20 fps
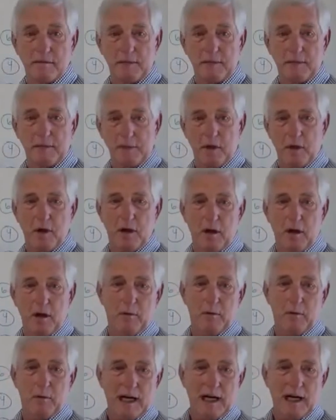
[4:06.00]
People go,
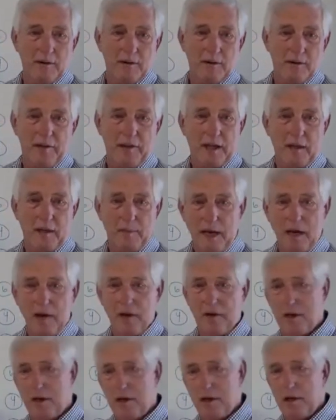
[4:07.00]
oh, well, I know nothing
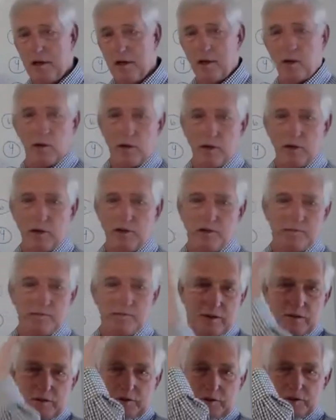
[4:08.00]
about her, or
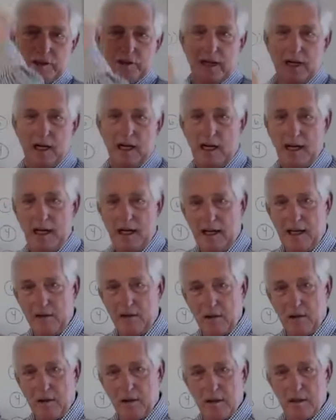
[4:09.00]
she died,
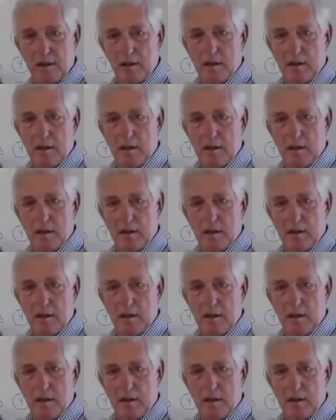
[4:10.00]
or